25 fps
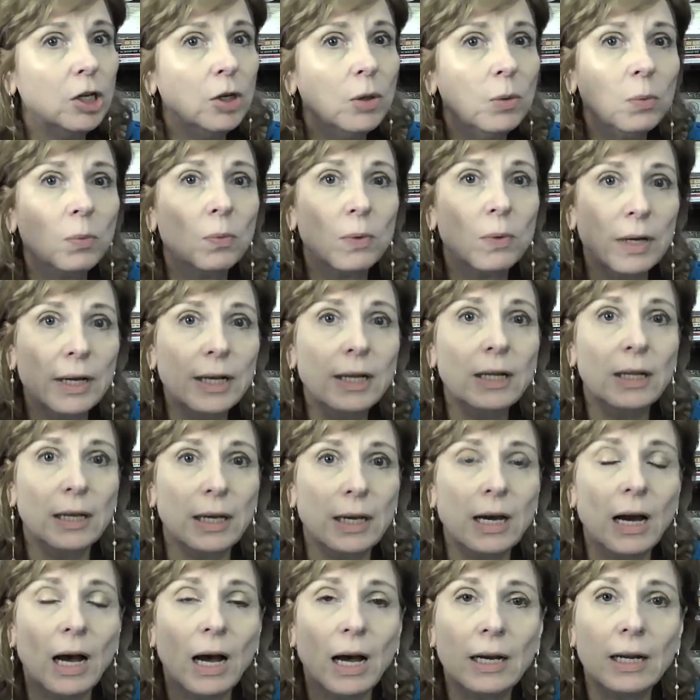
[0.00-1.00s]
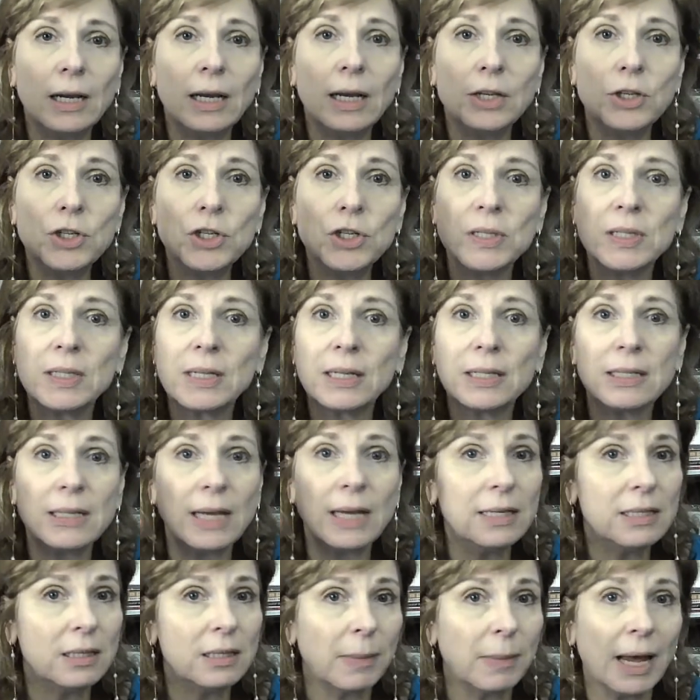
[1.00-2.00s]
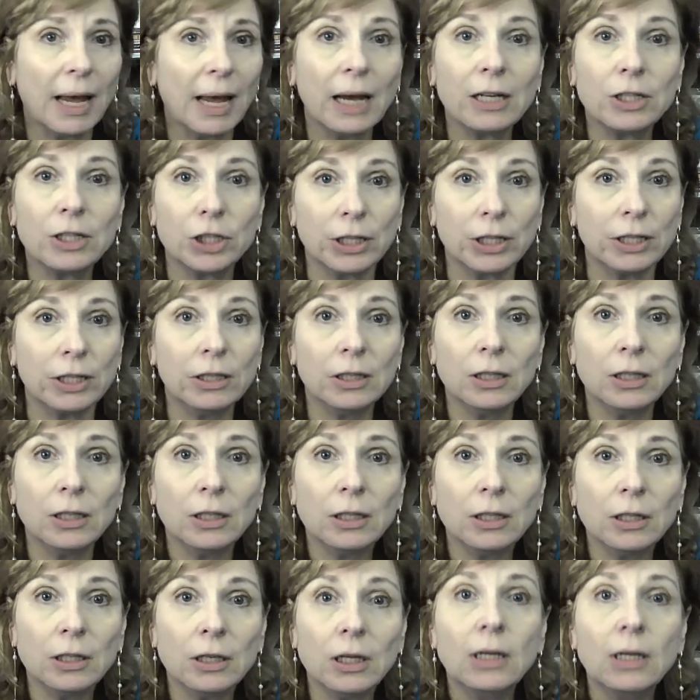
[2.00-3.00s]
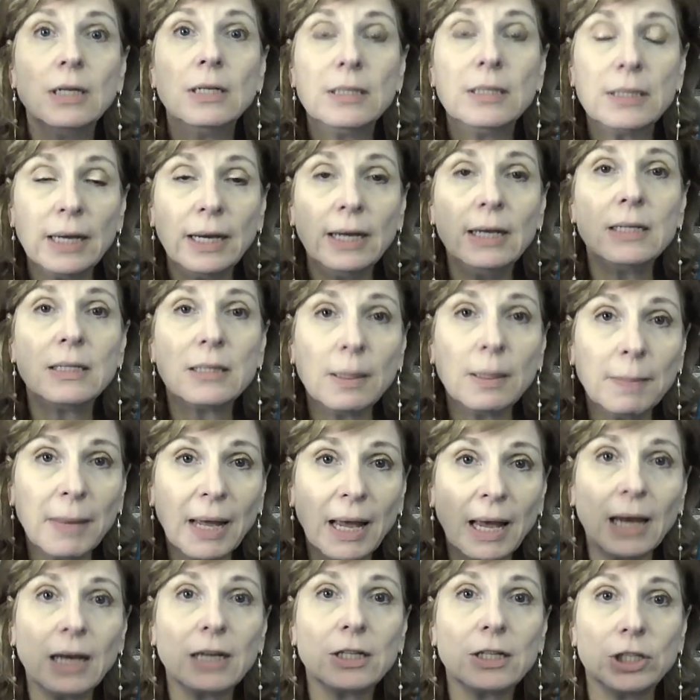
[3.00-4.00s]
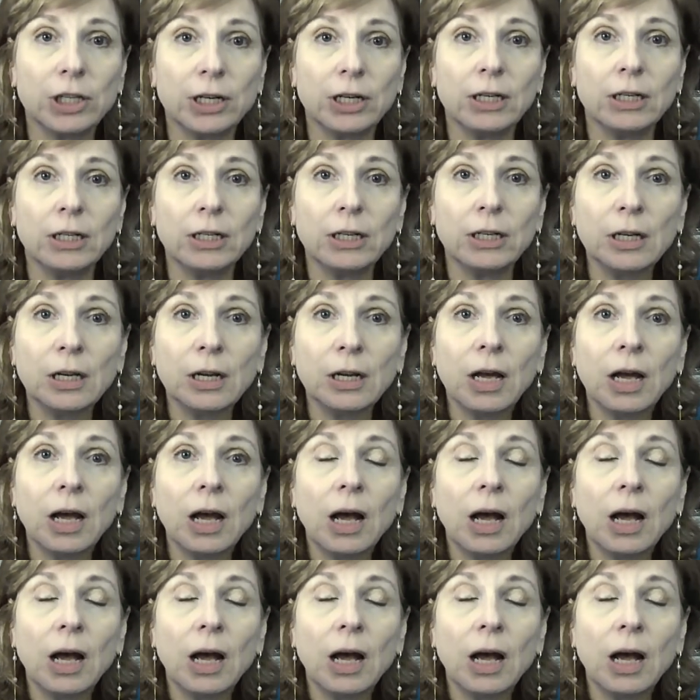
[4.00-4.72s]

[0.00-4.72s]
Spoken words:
you really got to just take some action. Take some action.